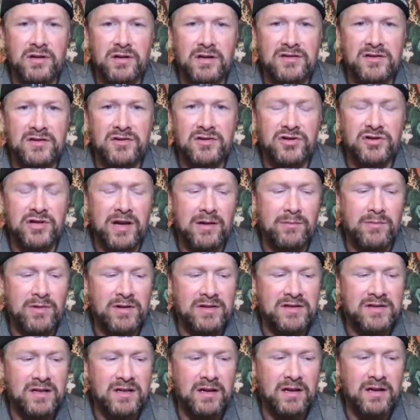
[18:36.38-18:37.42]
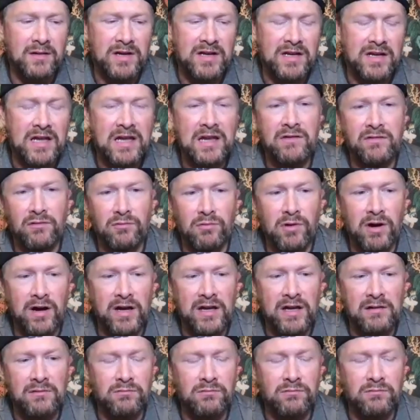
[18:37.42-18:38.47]
a shame, isn't it? I mean, either
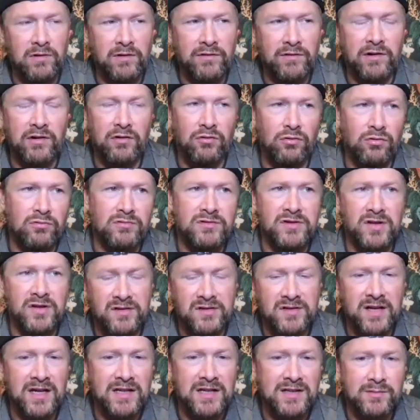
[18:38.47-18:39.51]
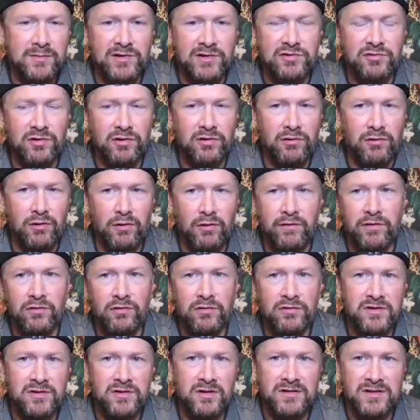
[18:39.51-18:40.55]
way, if it all turns out to be true or if it
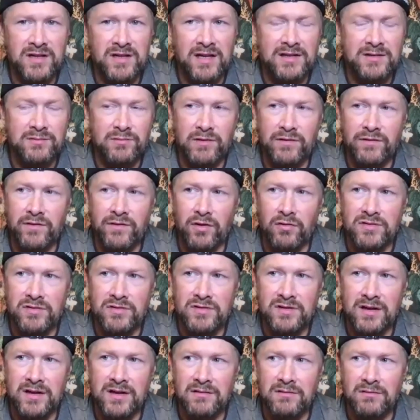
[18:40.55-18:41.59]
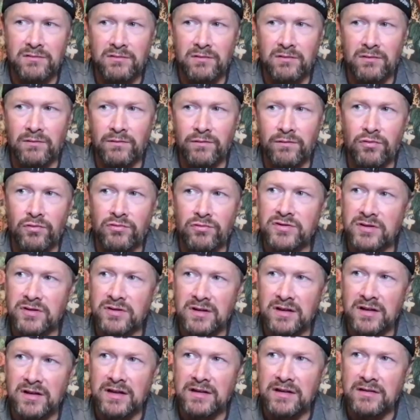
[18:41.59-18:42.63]
all turns out to be false, then
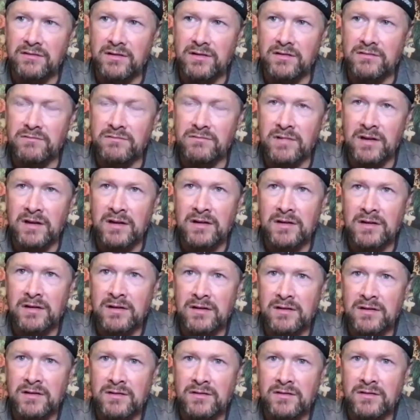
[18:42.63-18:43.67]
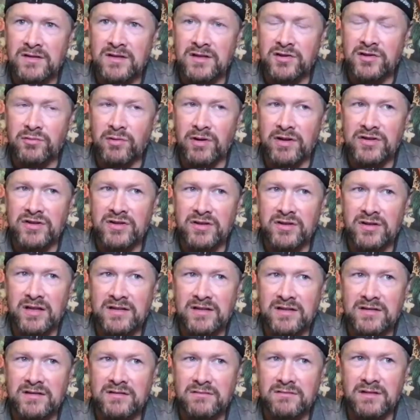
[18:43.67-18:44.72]
unfortunately the situation
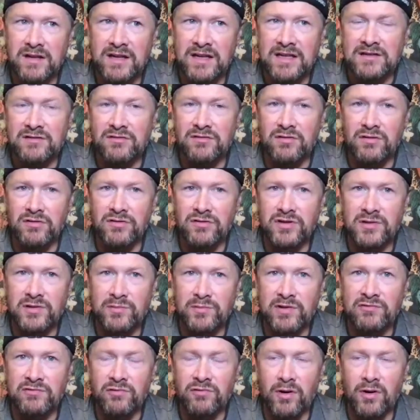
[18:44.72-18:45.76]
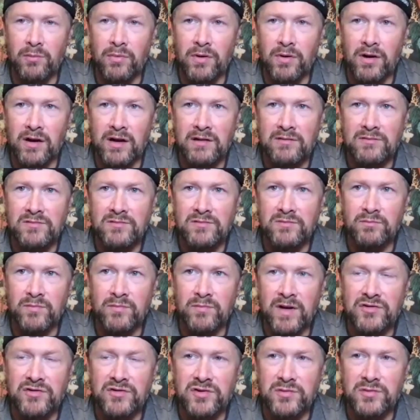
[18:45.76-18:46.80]
is that she's been dropped by a
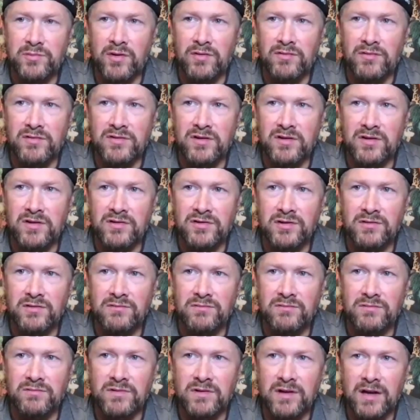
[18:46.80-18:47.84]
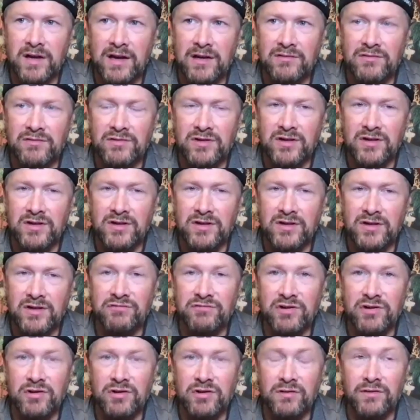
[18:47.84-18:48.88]
major sponsor. Can she
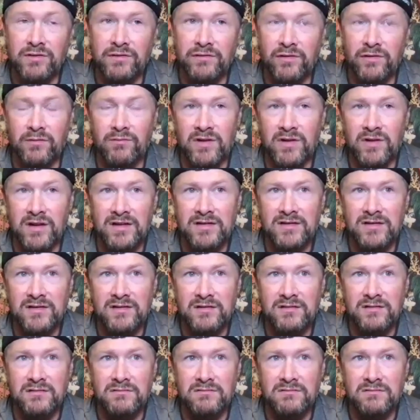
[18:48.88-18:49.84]
recover from this?